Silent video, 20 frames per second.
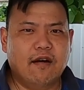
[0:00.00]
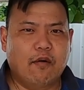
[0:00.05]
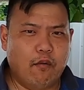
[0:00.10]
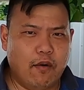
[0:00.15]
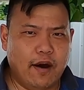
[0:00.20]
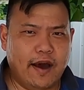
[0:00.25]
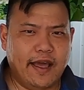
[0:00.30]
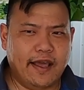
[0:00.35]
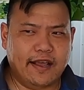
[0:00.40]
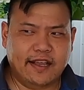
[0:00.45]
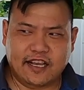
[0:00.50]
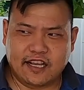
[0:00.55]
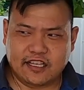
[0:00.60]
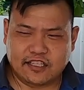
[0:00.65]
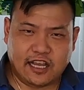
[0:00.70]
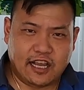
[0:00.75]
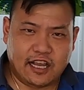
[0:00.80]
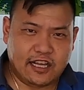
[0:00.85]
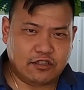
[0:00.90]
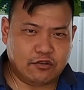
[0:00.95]
Why?
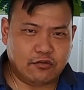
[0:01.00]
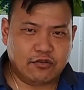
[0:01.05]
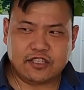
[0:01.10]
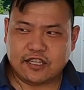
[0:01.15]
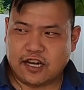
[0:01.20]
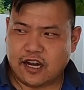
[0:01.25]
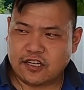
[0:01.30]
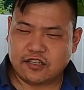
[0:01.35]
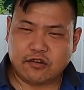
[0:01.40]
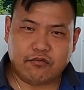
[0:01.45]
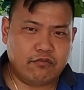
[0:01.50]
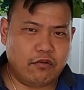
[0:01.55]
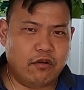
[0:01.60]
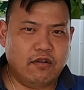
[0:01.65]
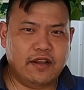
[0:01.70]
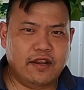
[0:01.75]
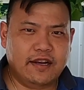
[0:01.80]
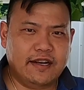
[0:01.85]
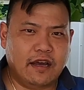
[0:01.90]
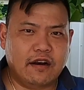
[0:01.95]
Because as those tires are
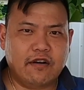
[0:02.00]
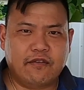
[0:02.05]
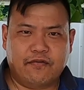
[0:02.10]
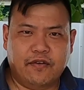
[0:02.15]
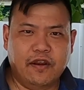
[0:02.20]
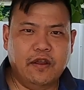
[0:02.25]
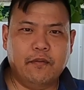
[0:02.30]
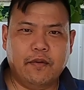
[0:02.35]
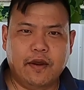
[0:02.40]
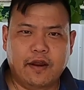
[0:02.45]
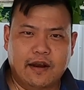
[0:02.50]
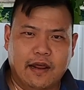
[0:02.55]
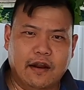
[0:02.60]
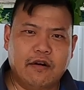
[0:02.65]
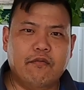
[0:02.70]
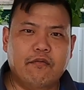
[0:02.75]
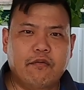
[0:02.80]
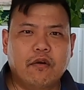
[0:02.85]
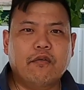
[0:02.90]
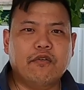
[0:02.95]
rolling down the freeway, down
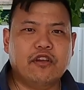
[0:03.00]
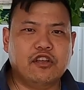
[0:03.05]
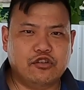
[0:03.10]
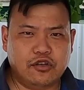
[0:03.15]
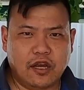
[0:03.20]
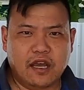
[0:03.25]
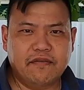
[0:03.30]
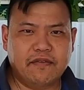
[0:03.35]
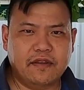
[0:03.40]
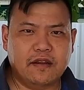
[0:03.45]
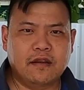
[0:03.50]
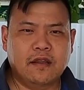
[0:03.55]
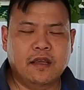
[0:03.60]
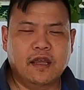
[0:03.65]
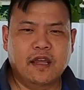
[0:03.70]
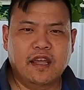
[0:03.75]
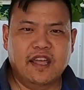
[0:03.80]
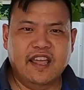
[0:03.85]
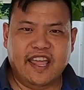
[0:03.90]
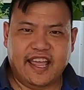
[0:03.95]
the road where you're driving,
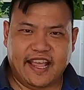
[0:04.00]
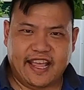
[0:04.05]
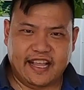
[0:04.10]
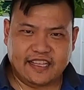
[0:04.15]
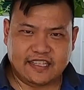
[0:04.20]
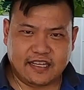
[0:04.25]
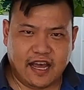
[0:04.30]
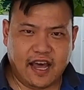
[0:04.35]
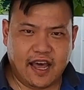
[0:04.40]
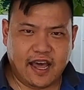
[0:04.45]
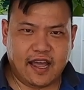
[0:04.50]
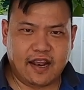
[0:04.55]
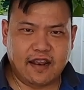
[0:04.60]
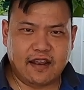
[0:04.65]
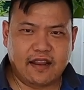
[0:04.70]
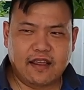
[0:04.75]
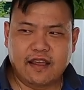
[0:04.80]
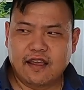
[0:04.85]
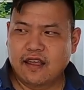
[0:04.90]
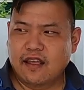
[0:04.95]
it gets hot,
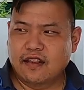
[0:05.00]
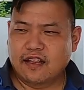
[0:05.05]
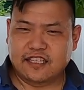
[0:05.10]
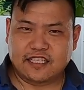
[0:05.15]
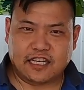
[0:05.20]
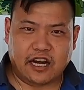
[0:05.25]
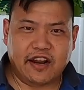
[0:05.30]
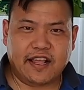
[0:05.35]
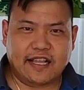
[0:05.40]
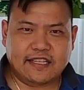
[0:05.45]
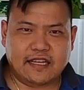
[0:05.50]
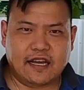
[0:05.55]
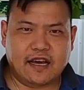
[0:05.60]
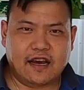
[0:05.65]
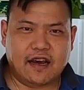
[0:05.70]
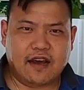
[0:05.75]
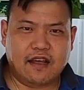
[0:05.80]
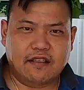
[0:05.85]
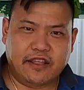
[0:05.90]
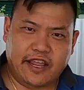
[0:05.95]
the tire gets
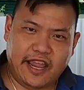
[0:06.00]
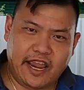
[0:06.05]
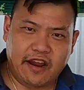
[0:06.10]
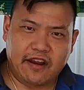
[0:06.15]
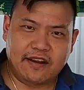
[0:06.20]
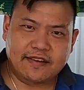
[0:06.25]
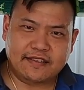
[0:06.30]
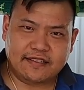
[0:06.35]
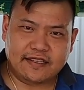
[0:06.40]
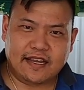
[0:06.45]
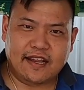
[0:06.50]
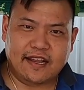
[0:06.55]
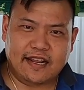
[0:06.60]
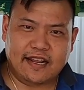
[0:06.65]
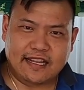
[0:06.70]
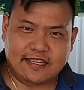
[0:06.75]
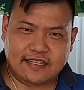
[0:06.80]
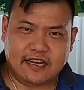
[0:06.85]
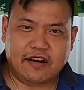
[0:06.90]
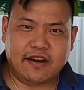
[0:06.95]
hot, the air inside
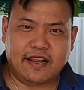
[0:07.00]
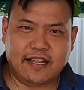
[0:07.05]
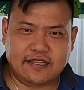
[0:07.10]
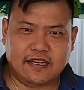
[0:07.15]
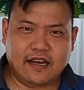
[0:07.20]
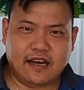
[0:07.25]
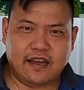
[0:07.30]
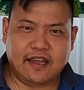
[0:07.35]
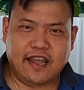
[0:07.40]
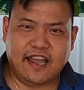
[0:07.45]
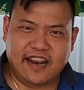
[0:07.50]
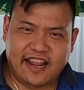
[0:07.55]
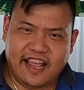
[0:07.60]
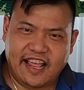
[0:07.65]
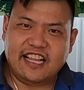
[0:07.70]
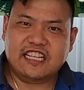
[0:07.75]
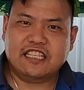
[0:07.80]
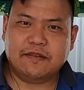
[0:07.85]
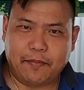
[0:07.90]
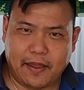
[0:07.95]
and the tire gets hot, and it
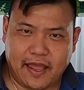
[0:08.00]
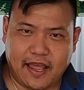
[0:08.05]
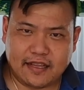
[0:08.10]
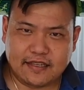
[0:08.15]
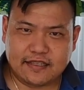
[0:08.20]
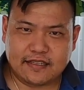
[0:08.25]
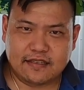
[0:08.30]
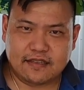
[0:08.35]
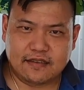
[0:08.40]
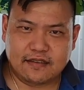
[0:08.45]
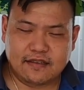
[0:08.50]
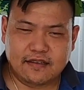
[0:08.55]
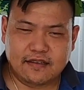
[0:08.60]
expands.